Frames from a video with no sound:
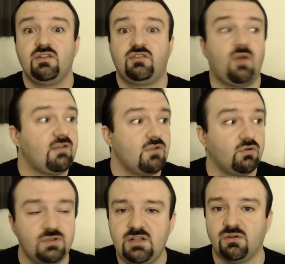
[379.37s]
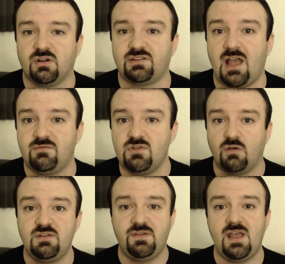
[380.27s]
So I have no recourse. I have
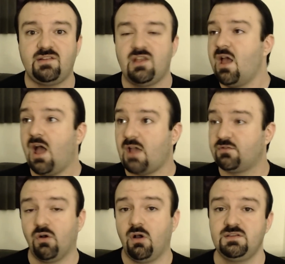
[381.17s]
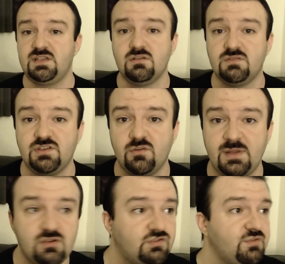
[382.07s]
no defense. I've gone to YouTube,
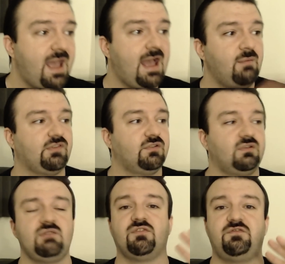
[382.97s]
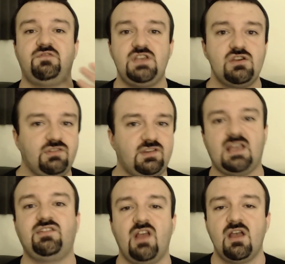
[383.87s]
and YouTube absolutely
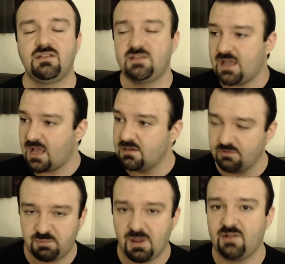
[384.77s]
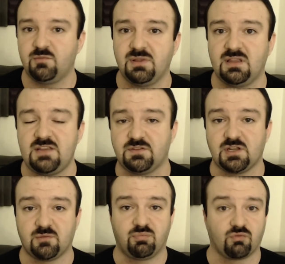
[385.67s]
refuses to take any responsibility for
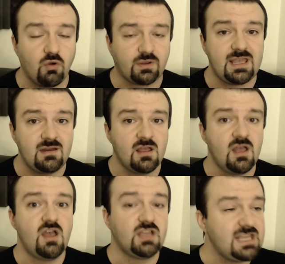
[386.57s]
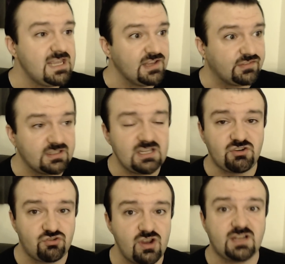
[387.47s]
their broken, easily
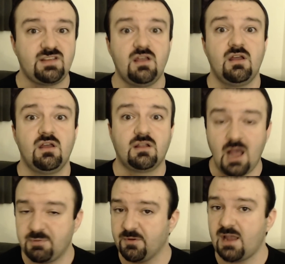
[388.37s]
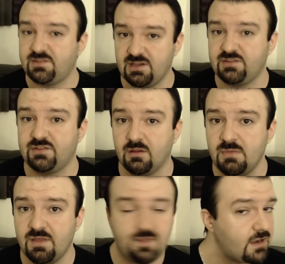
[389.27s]
tricked copyright system.
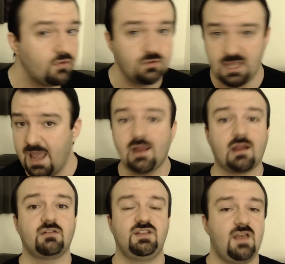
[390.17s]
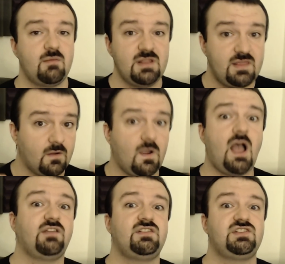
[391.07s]
They don't care. To them, in their
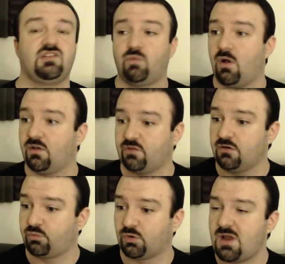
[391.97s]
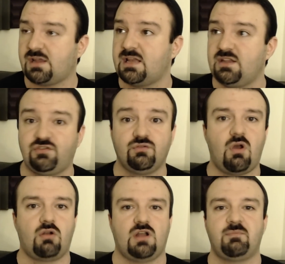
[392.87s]
eyes, it's just, well, as long as we're not getting sued,
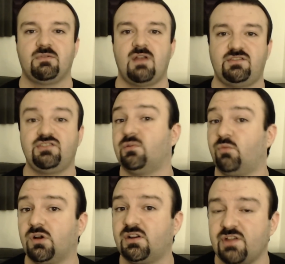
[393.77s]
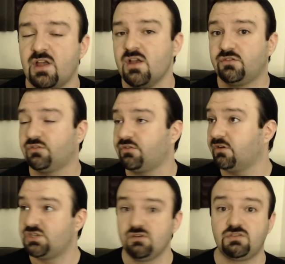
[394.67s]
our copyright system works. So as
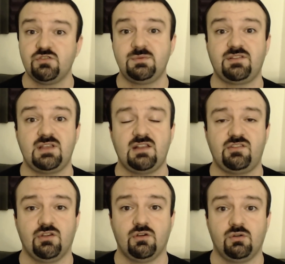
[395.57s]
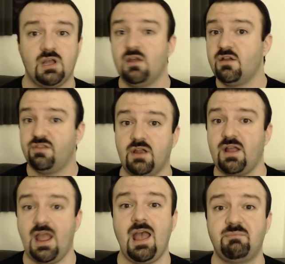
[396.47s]
long as YouTube doesn't get sued, they're
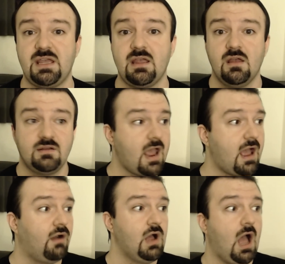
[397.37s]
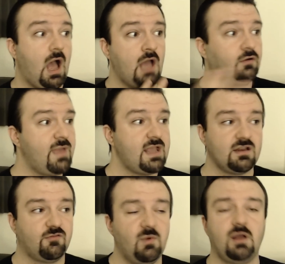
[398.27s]
happy. Now, I don't make
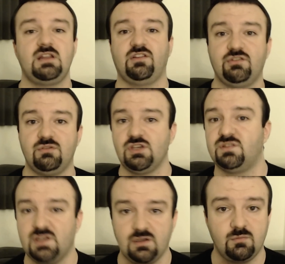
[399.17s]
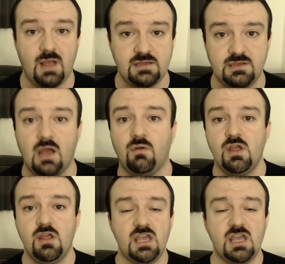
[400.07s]
enough money to sue YouTube. I don't.